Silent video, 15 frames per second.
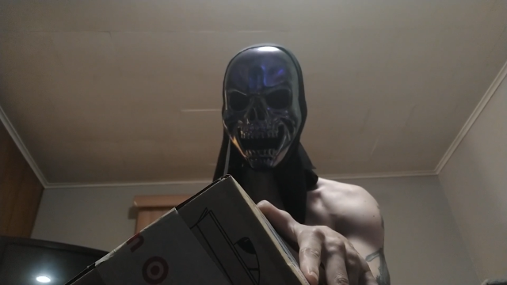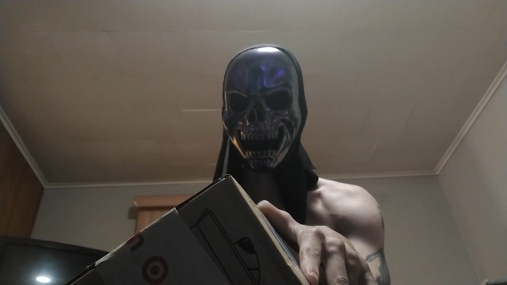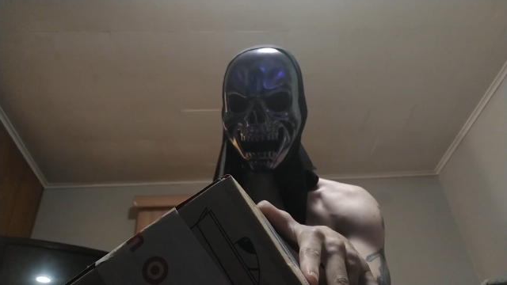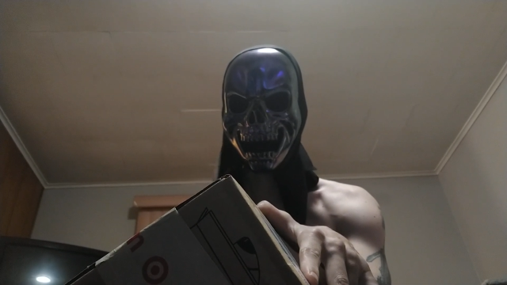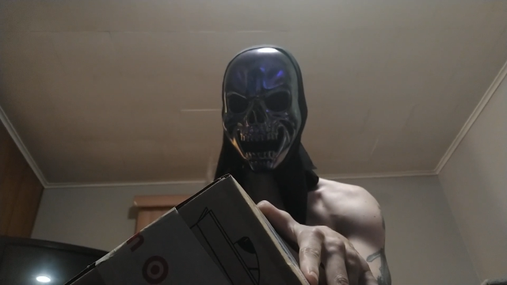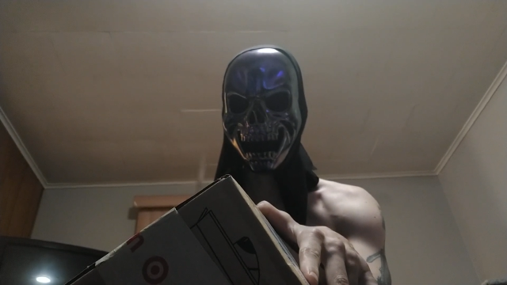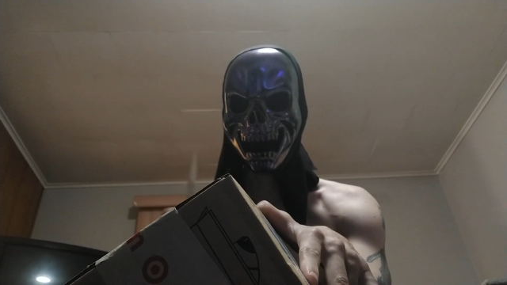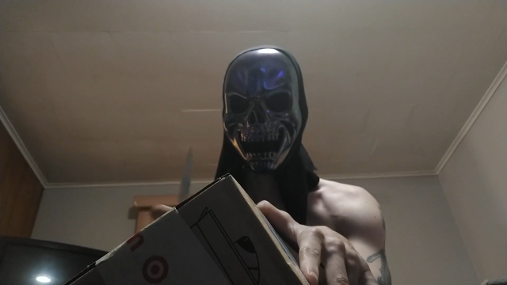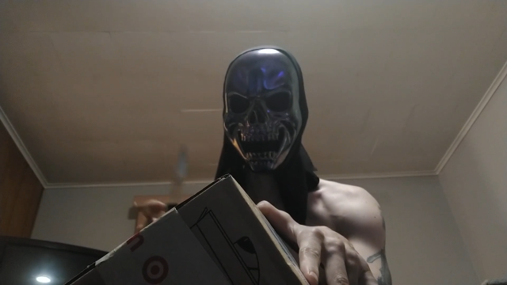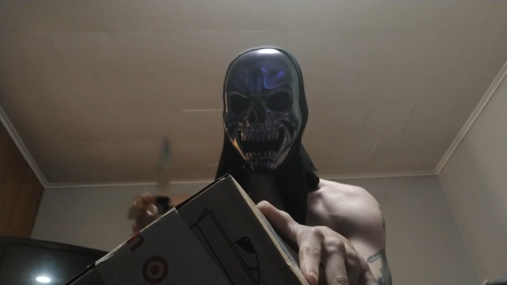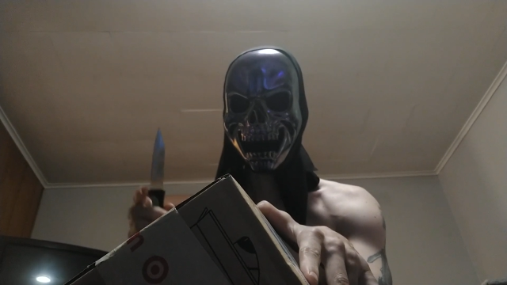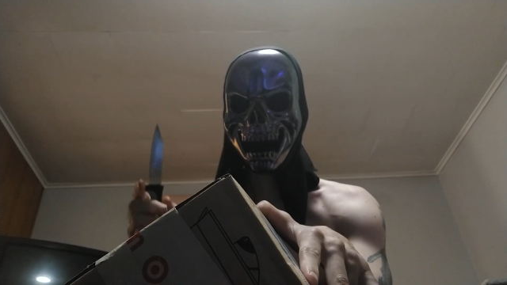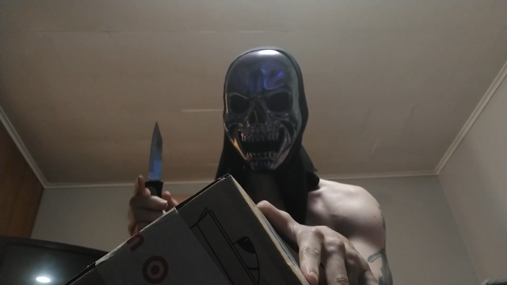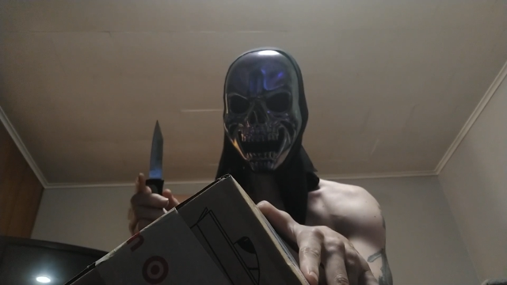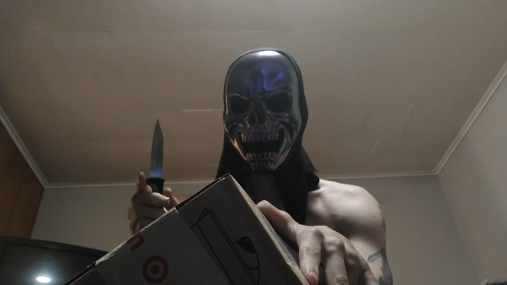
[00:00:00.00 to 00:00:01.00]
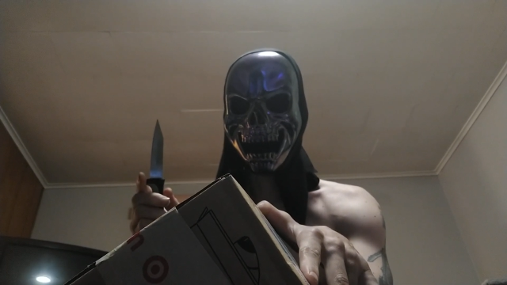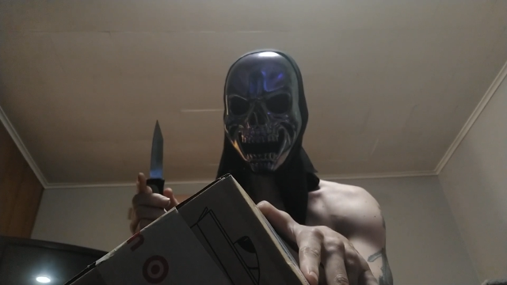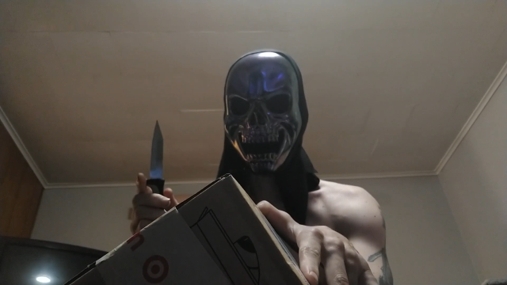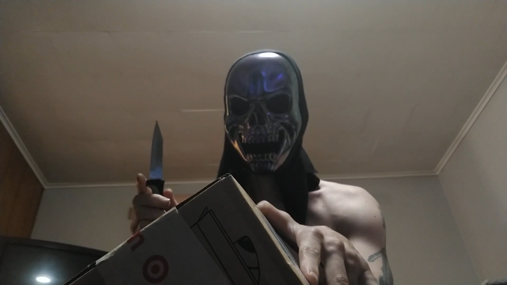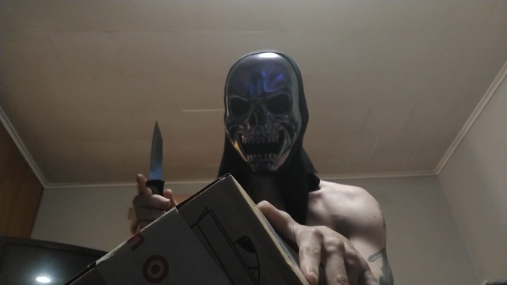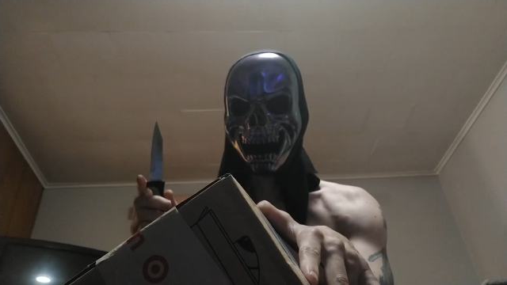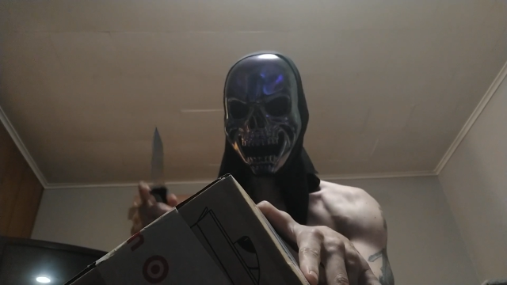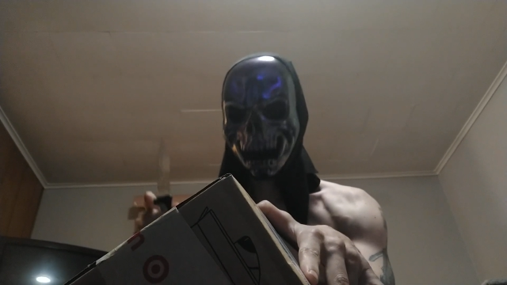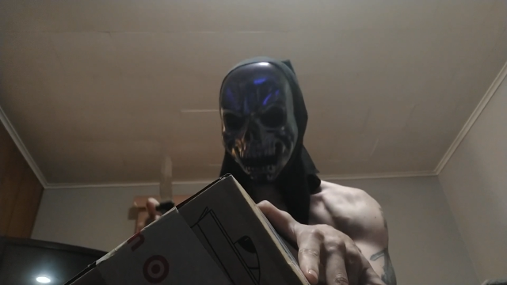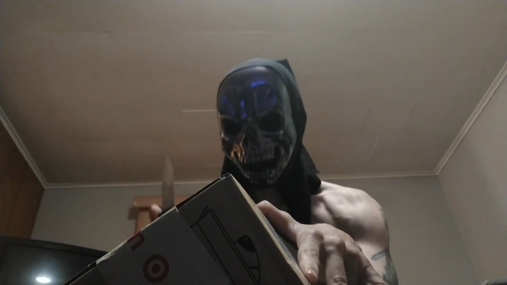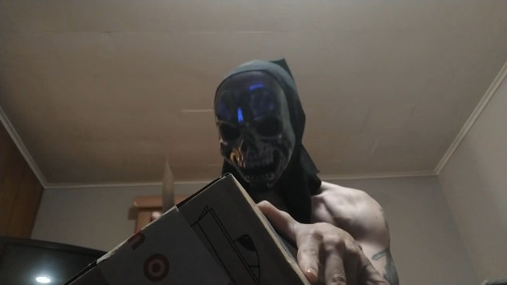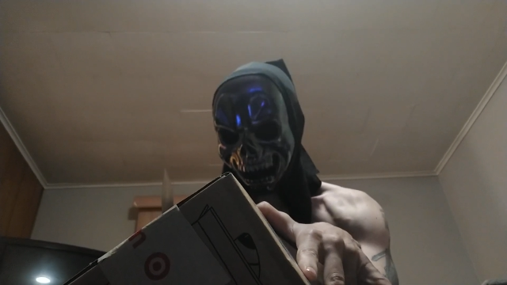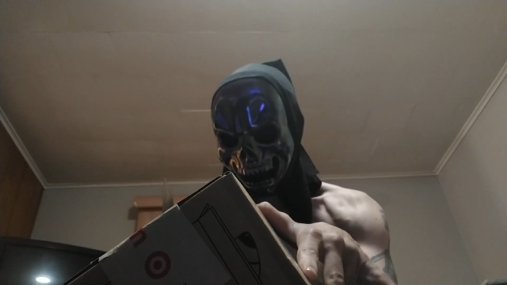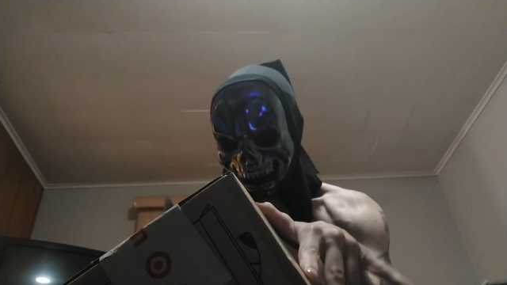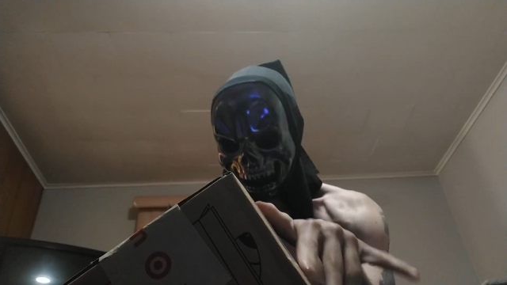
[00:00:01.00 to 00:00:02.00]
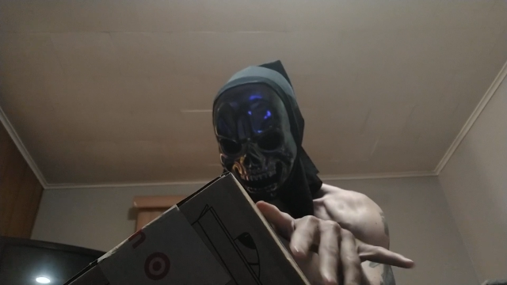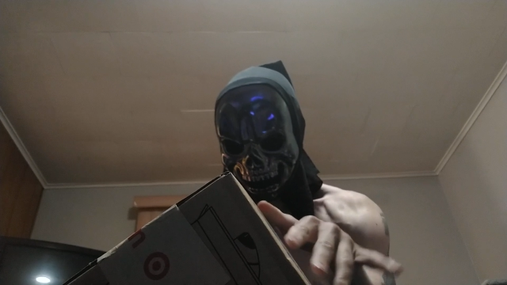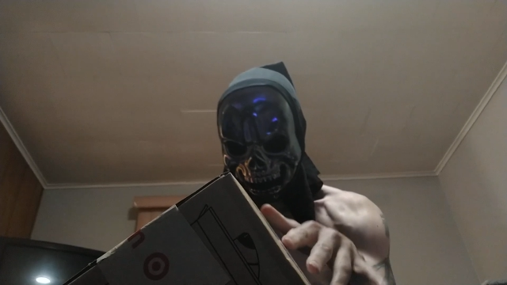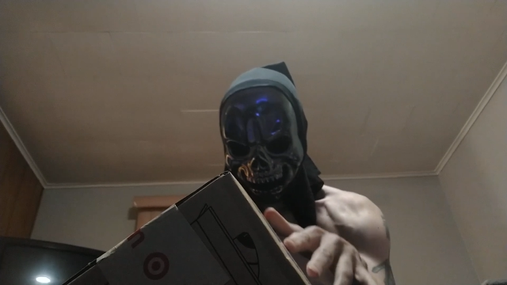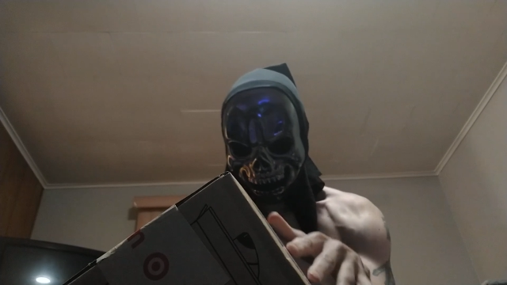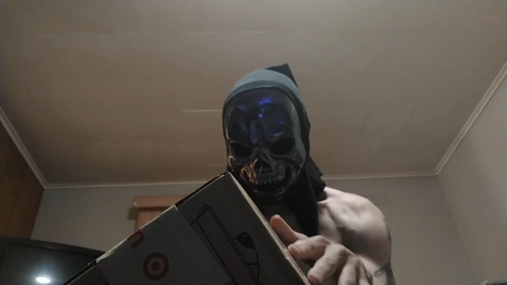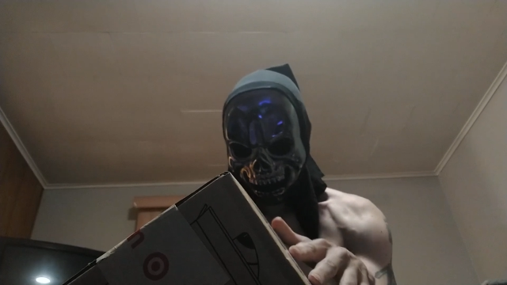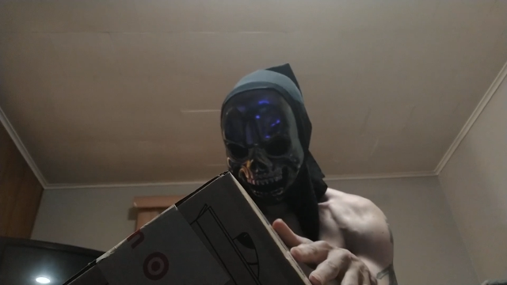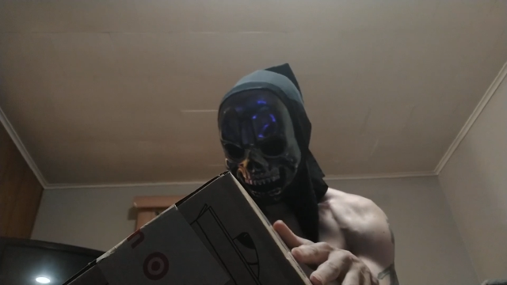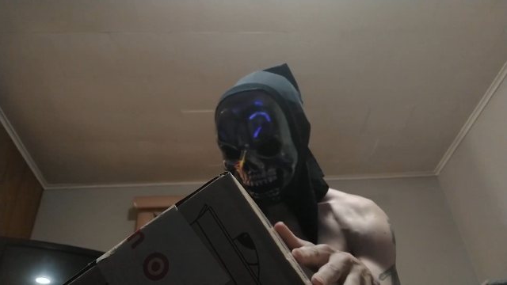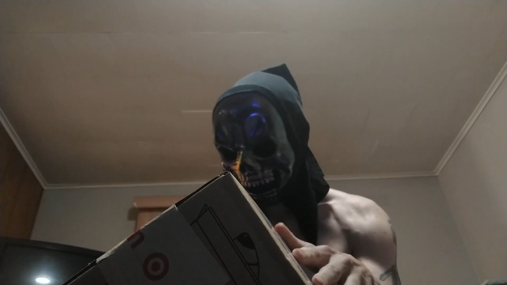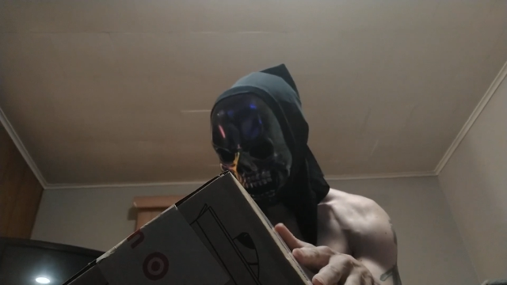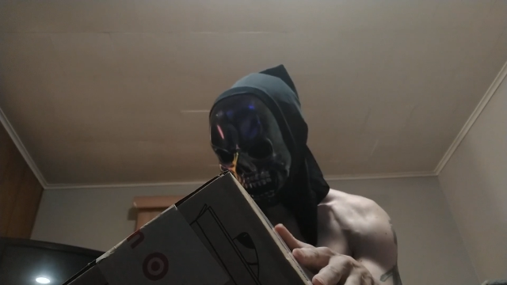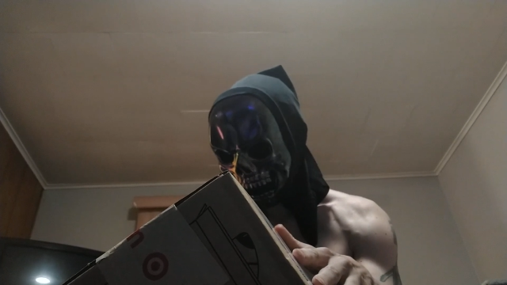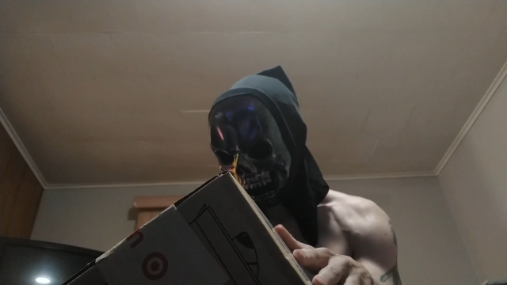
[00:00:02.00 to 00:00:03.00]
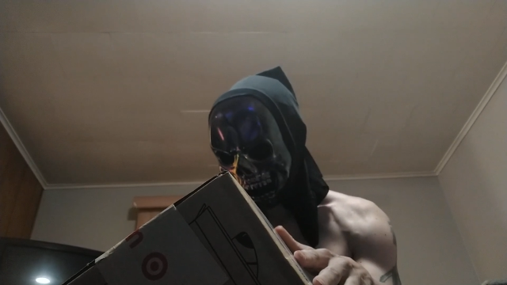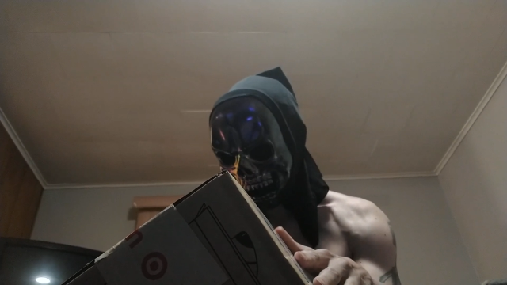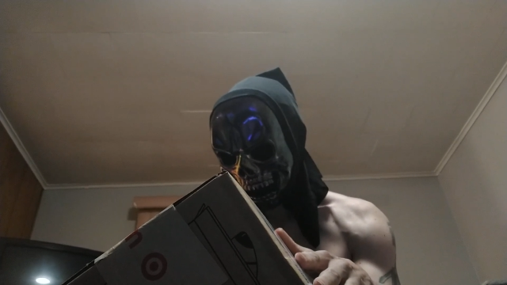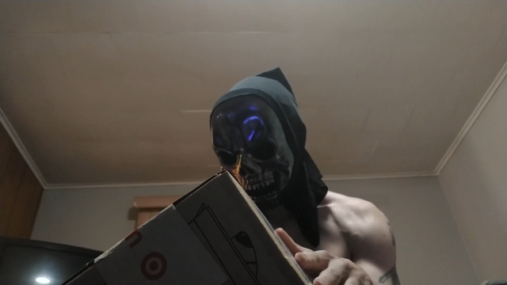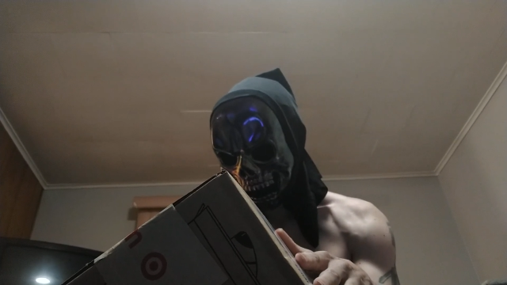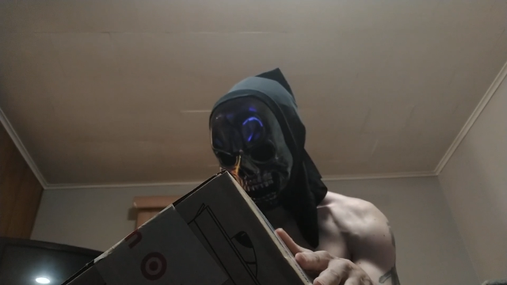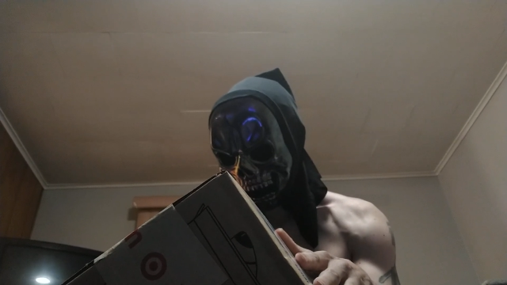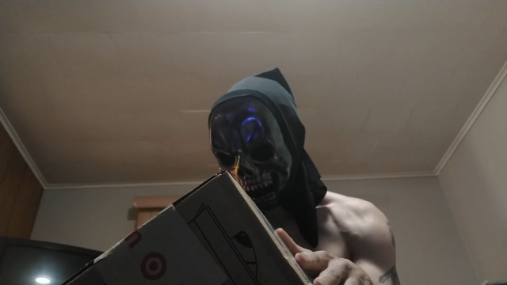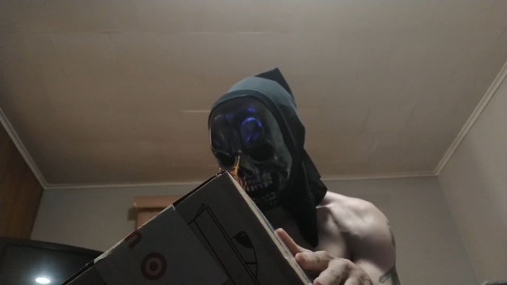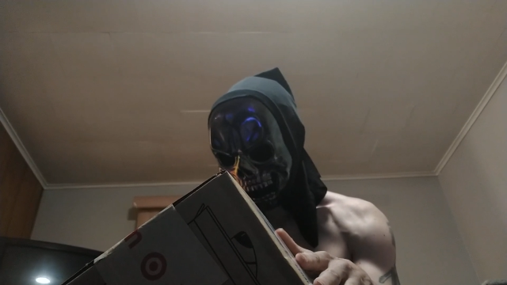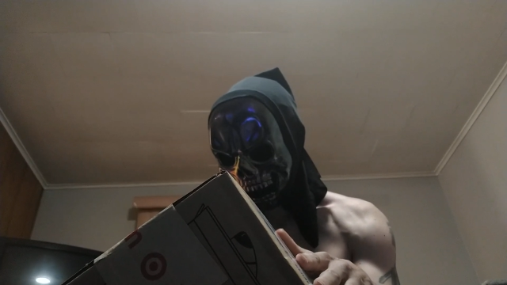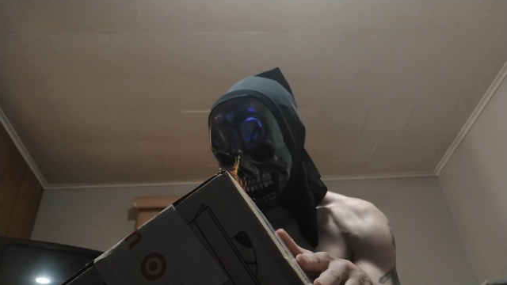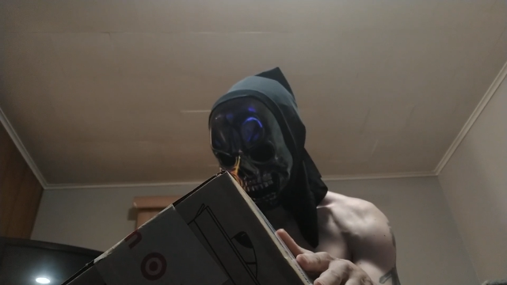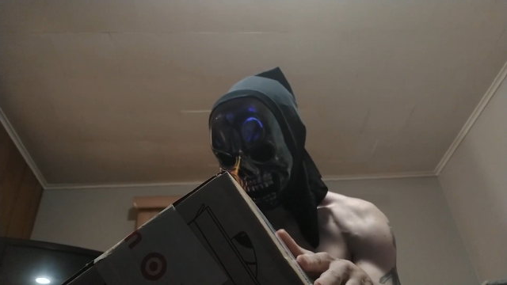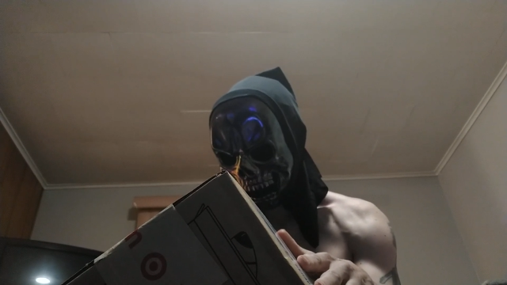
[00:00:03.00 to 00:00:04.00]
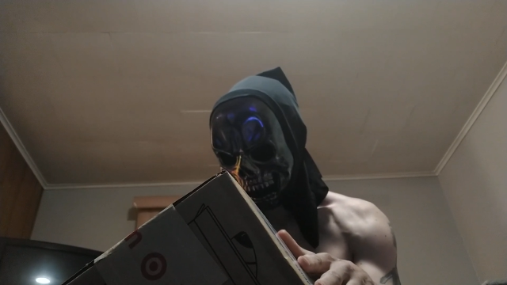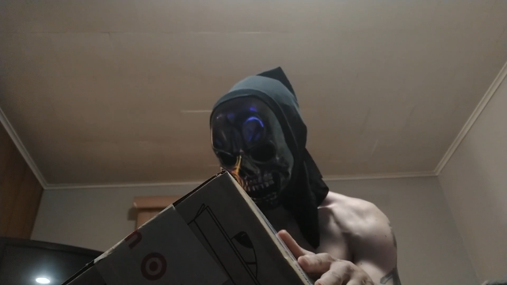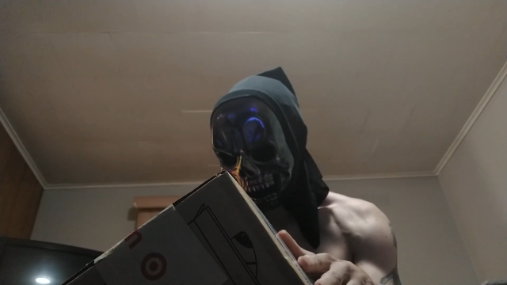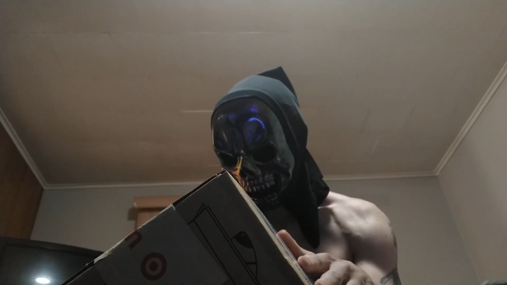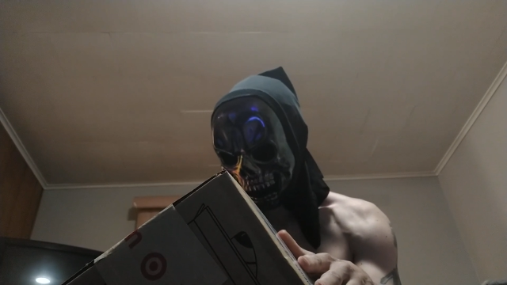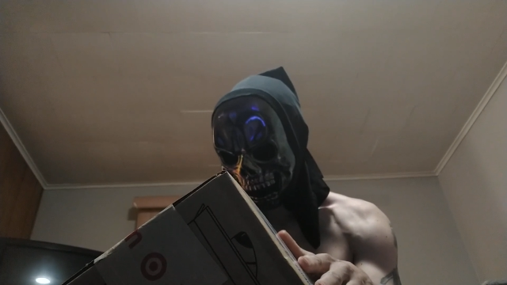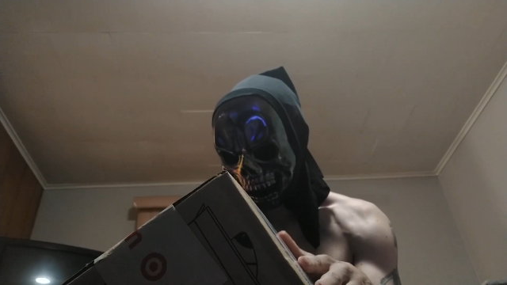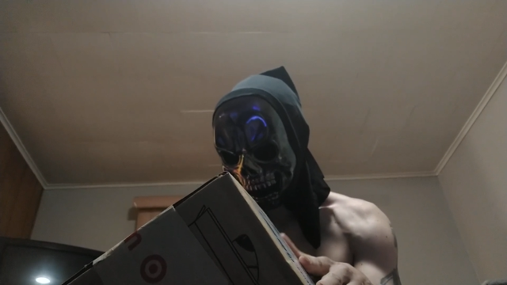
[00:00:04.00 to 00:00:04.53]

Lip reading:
[unreadable: no face in view]